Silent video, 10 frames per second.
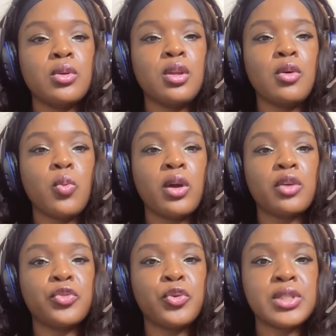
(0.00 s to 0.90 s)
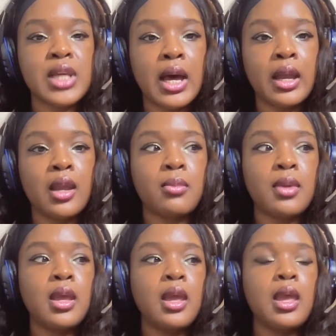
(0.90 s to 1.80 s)
work full time
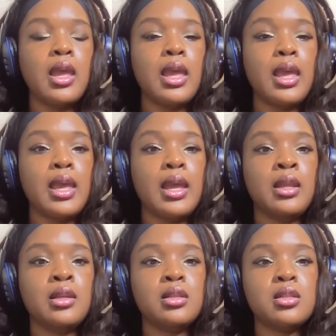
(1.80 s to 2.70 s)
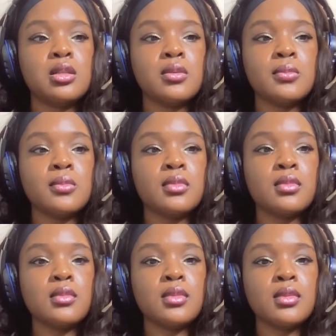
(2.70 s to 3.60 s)
and
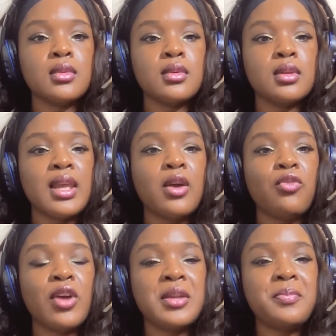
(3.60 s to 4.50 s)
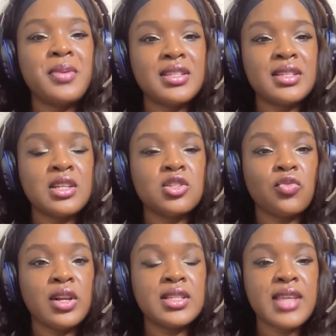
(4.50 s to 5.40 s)
run a business or
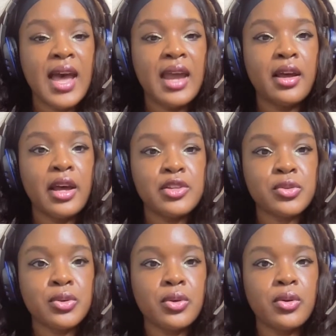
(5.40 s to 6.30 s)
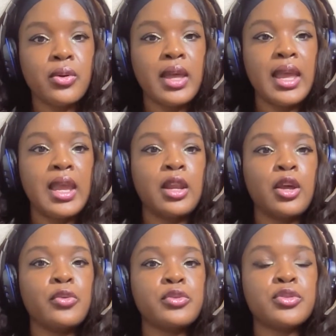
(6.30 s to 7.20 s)
run a side hustle and
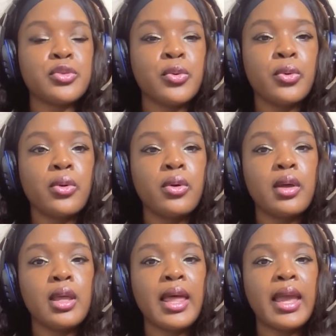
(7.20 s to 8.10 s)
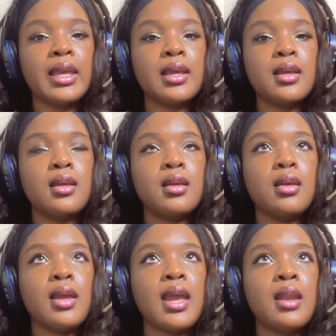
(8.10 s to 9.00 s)
go to school, like,
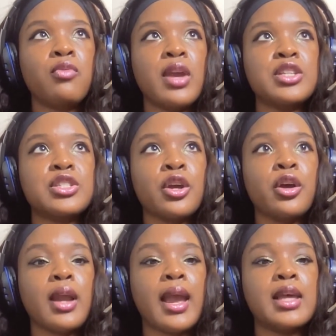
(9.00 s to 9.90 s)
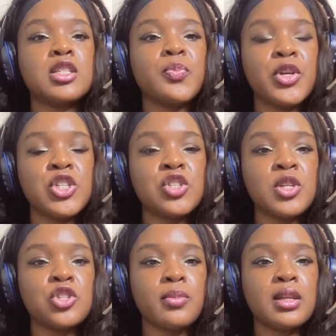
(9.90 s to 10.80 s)
and raising her has pushed me
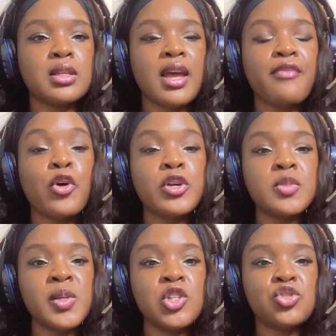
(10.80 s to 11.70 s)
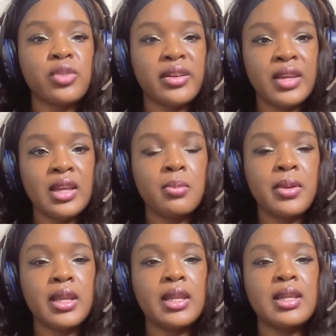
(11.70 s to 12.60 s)
tremendously. I've always been driven,
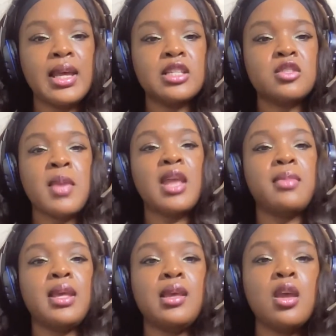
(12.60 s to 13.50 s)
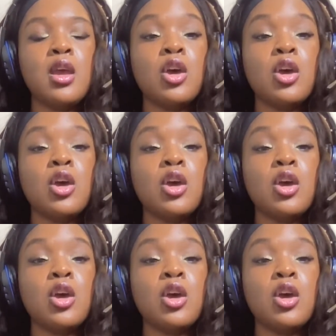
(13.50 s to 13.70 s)
but it has made me